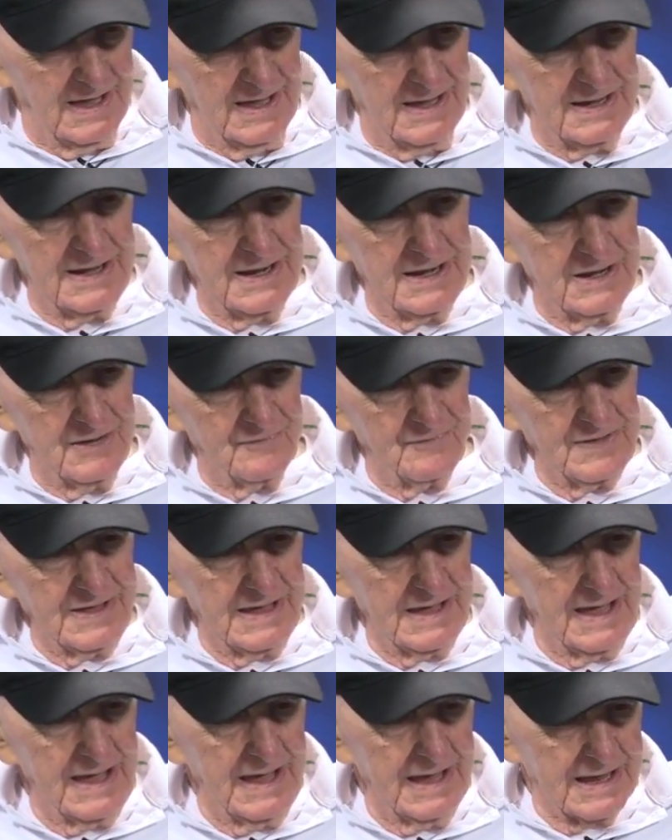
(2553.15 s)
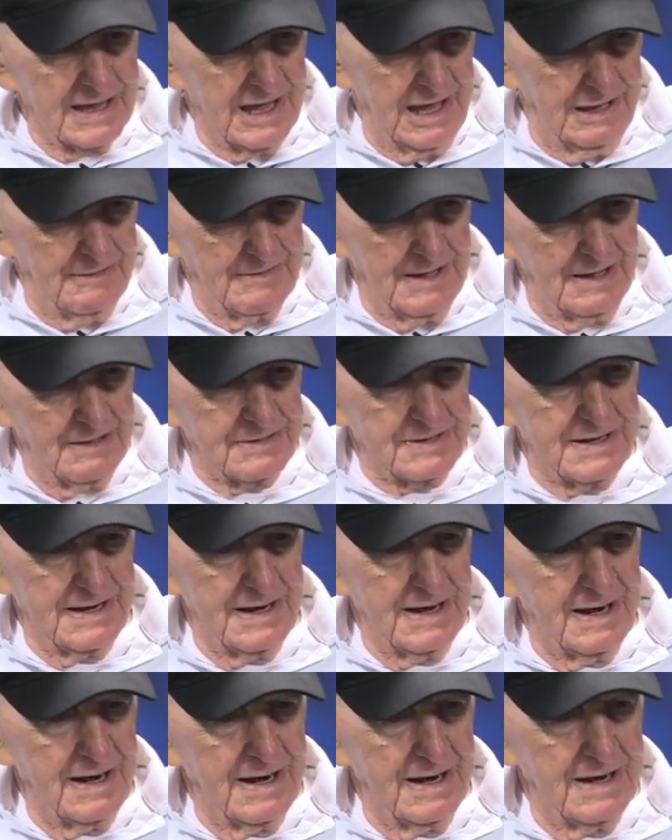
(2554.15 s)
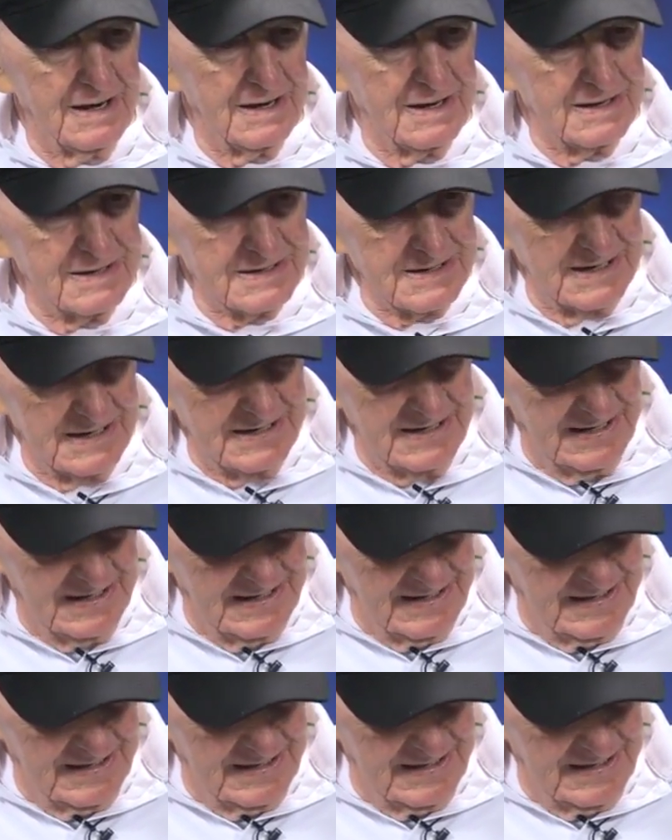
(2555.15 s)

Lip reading: And then the VA came out there and said,